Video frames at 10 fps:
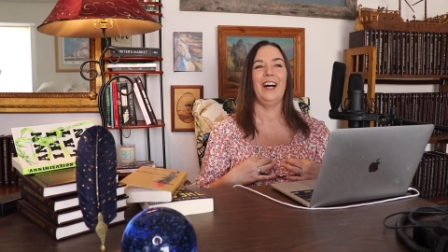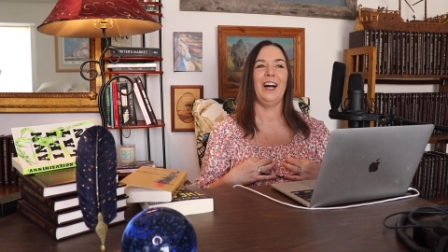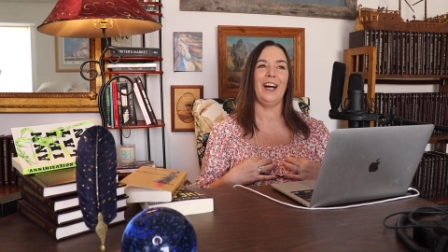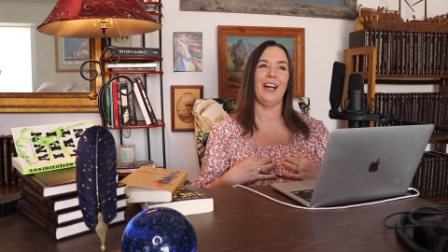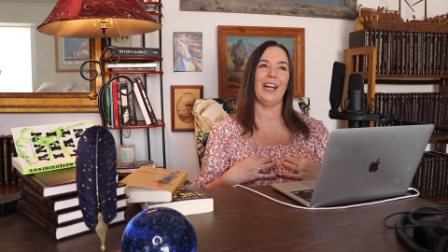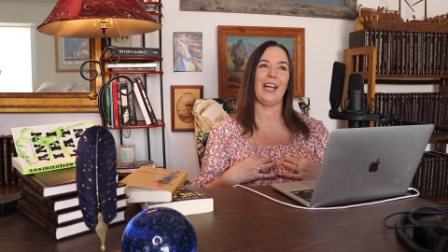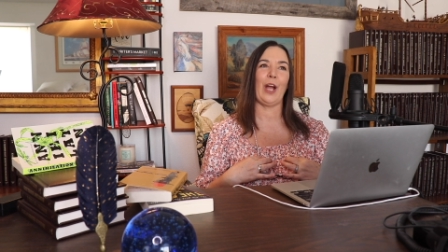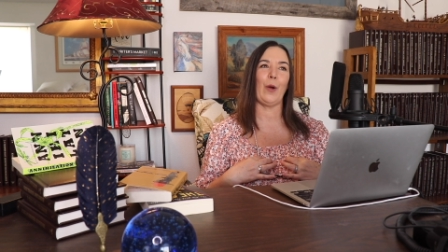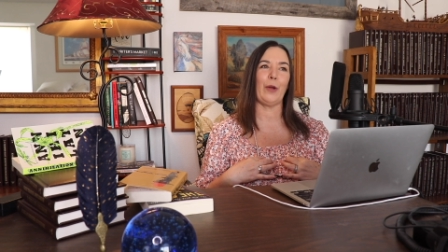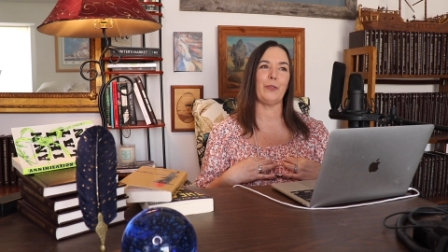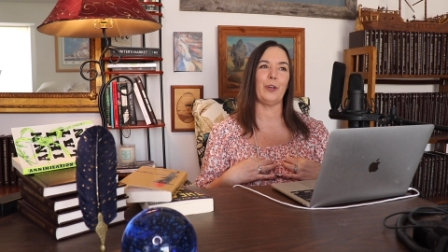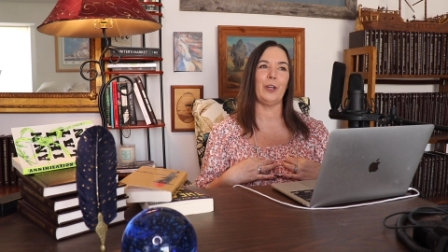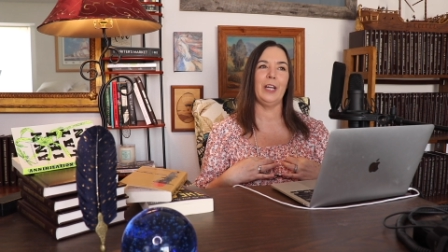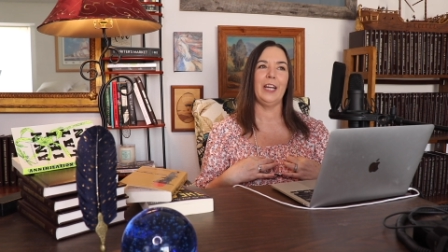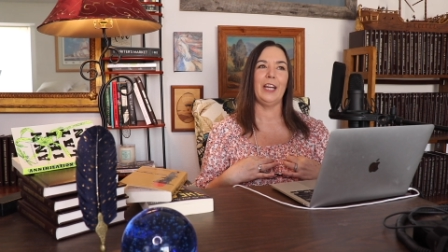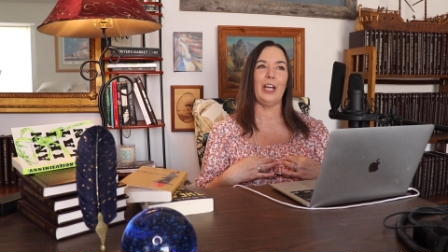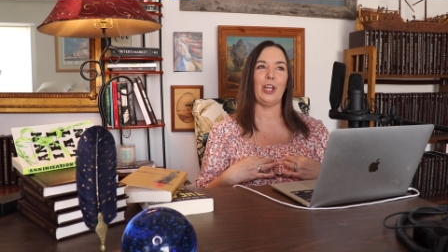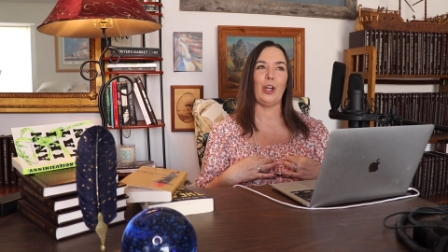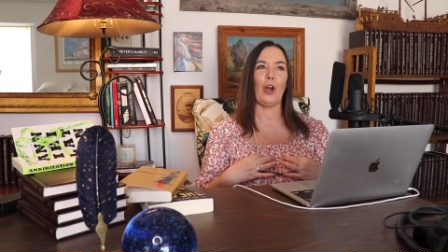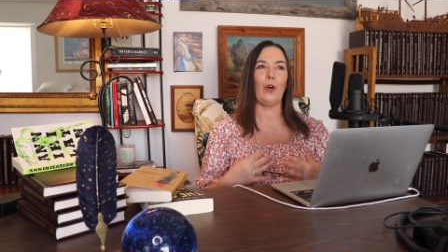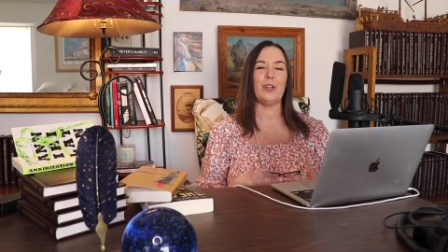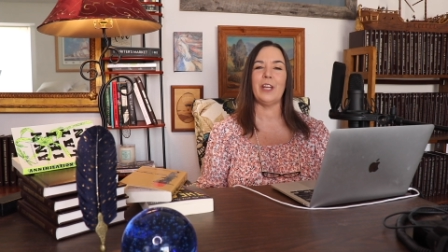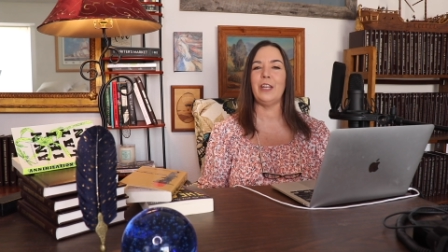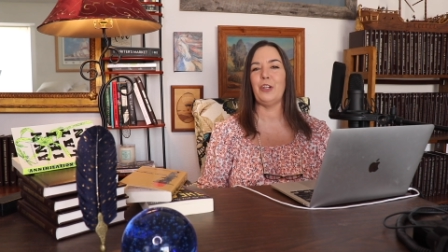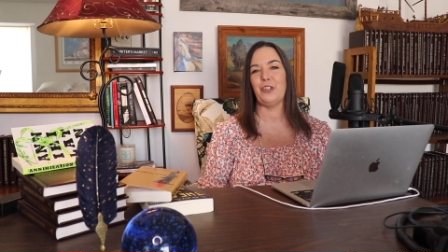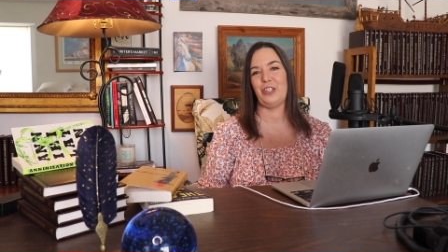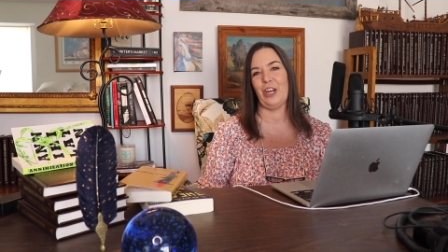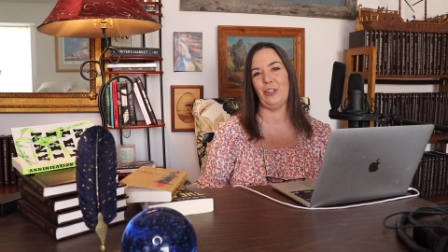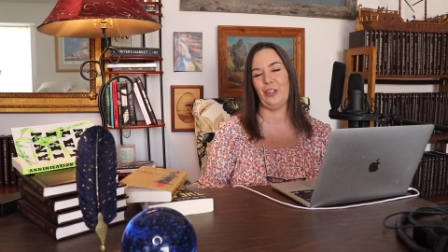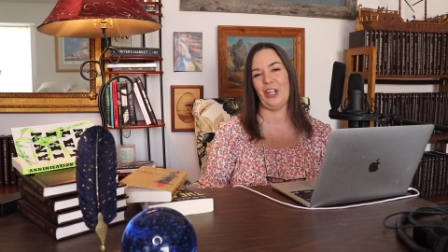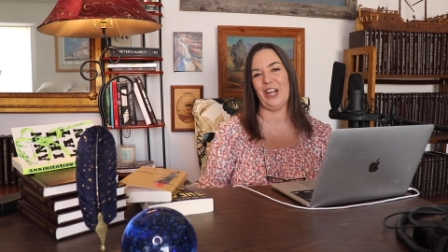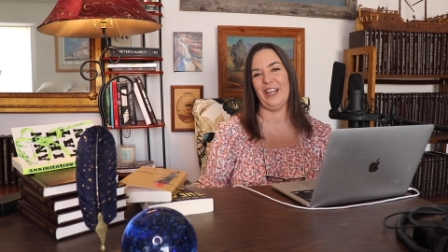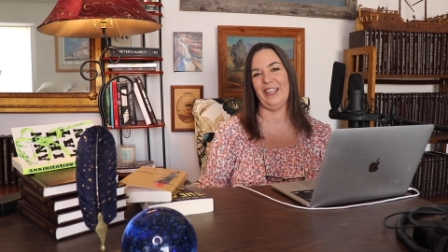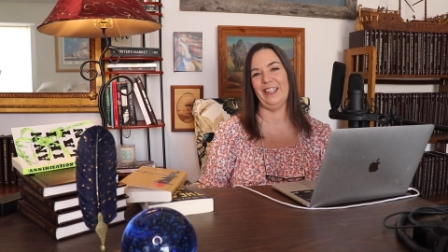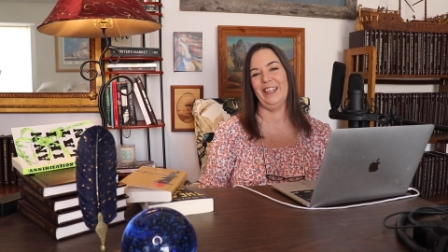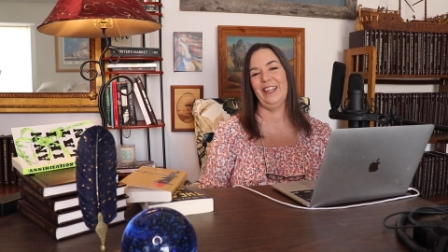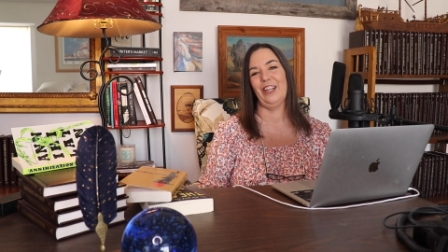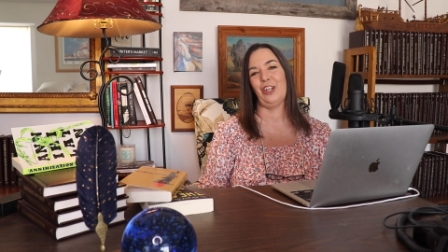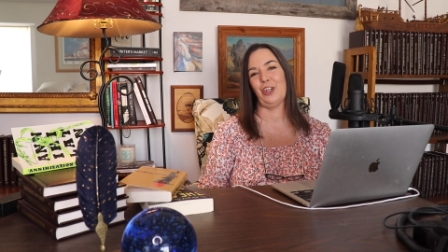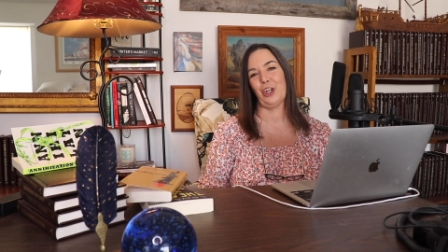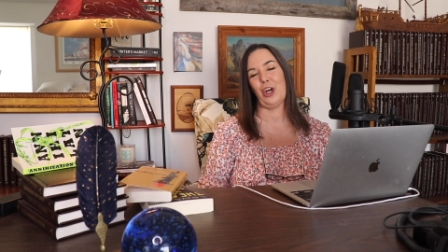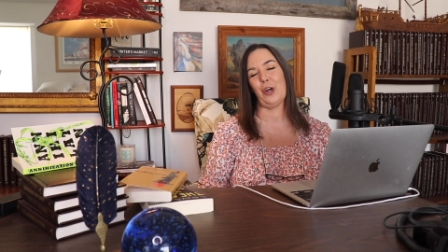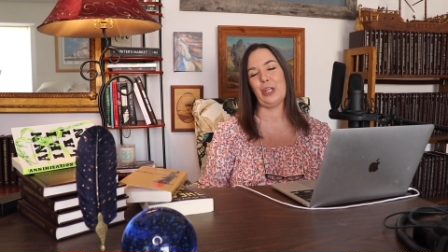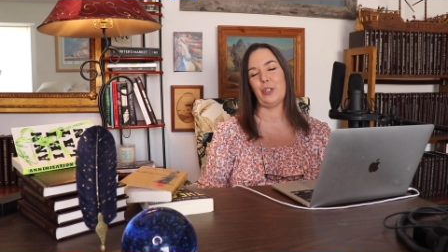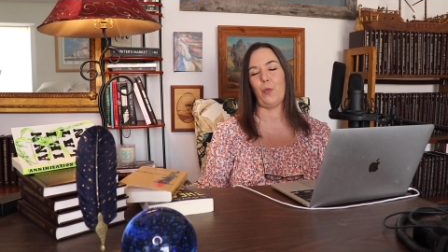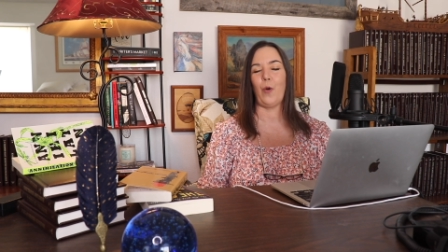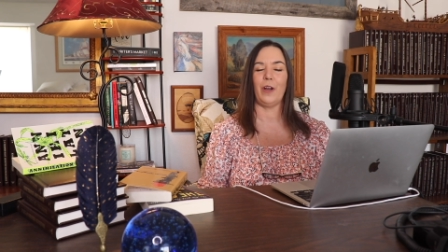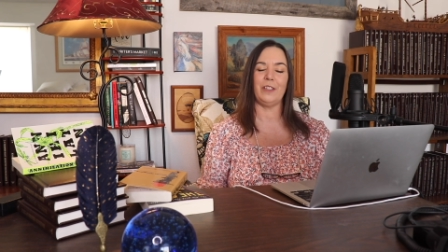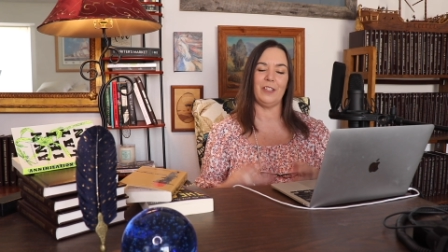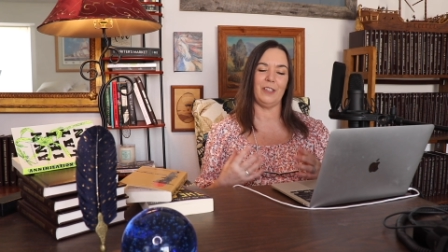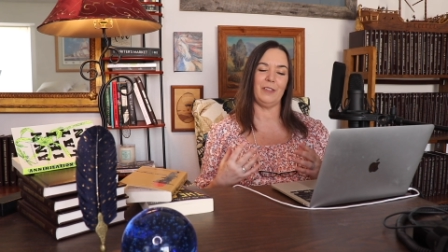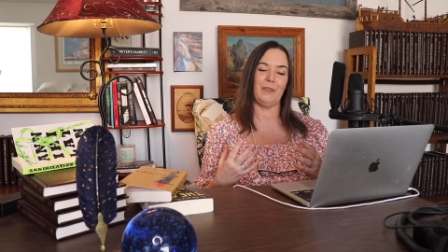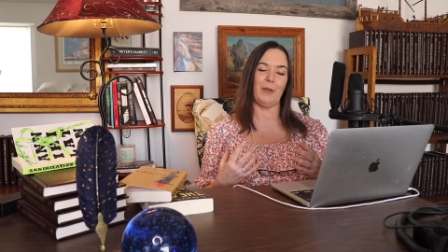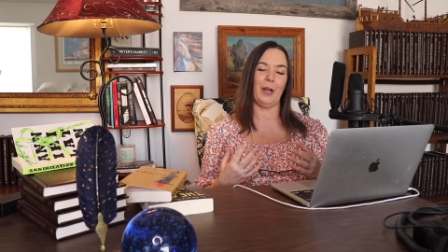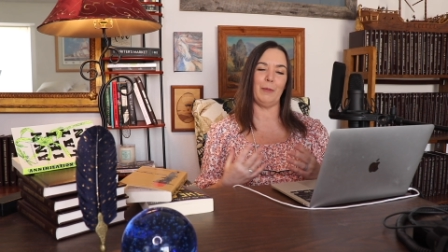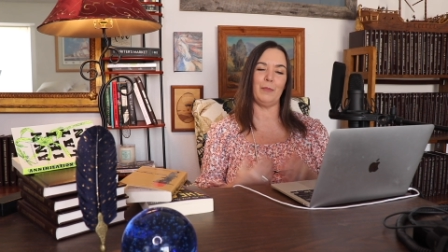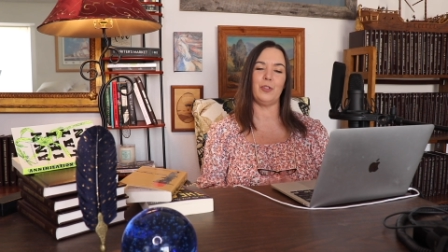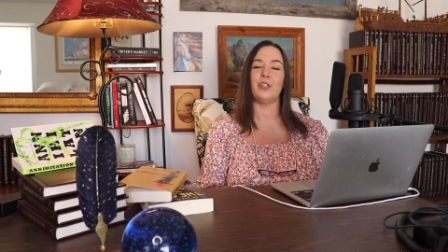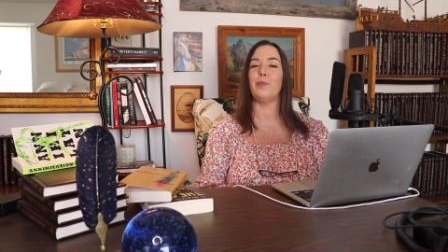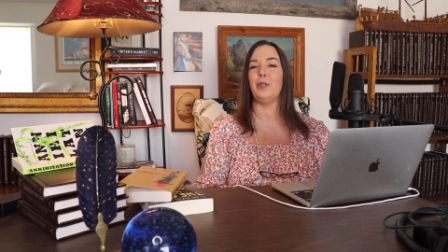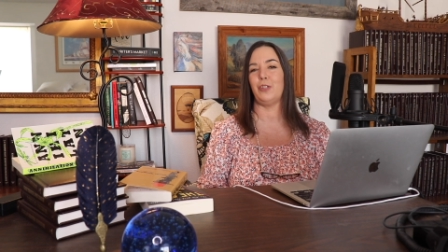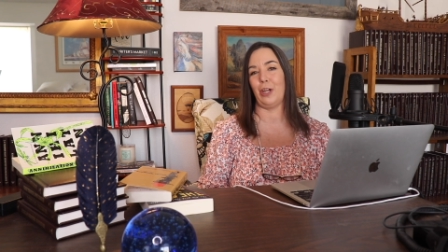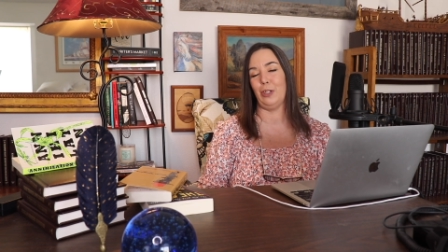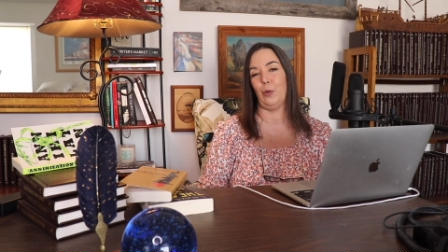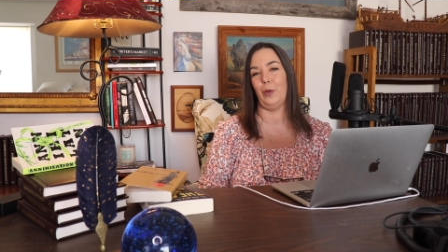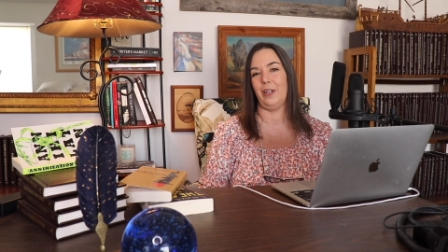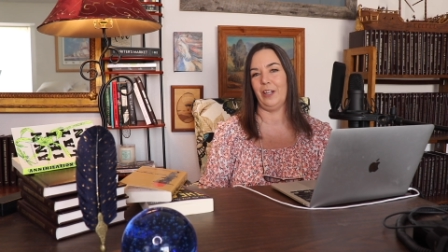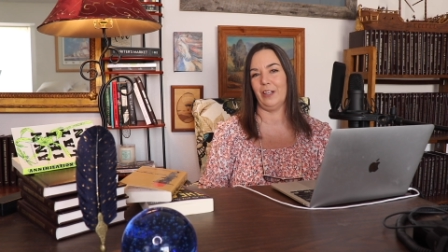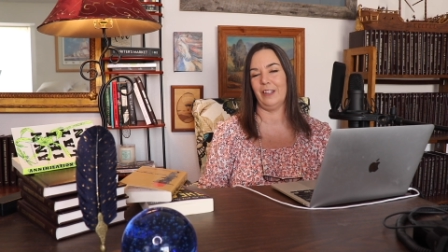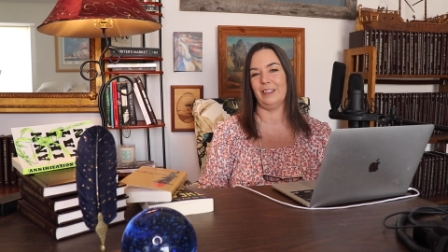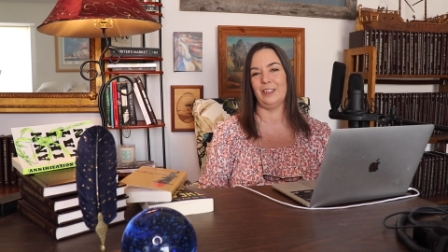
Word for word: Uh, however, you know, 10 years down the line, you're going to want to um, just be genuine here.